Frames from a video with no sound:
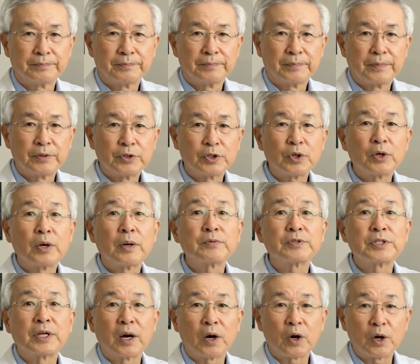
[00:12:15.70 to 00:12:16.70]
Nerves
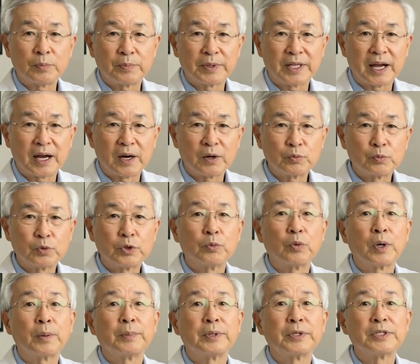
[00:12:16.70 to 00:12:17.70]
calm down with
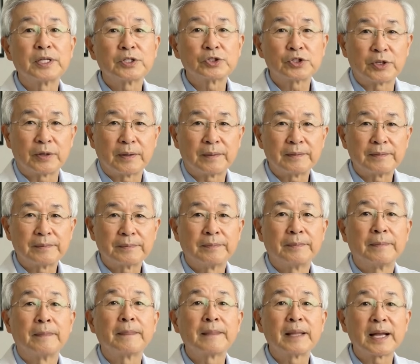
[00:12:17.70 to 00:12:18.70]
repetition.
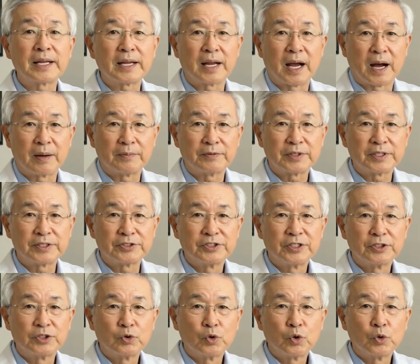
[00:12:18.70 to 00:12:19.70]
And confidence in
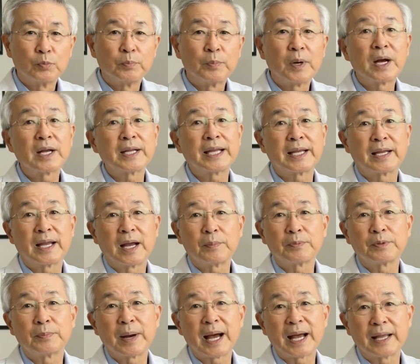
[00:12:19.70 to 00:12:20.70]
your own body comes
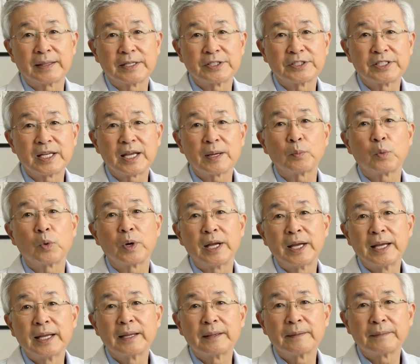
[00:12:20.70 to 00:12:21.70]
back the same
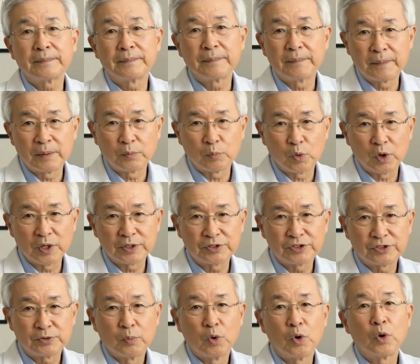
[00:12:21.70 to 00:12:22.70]
way. One
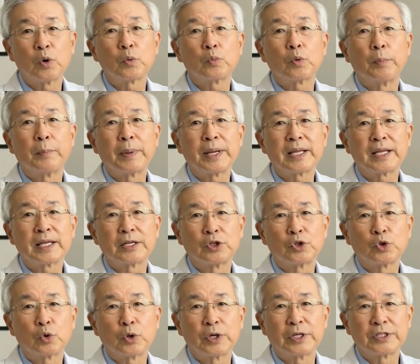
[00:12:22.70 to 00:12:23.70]
small repeated
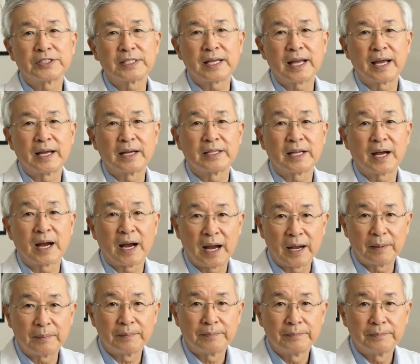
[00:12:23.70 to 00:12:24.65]
choice at a time.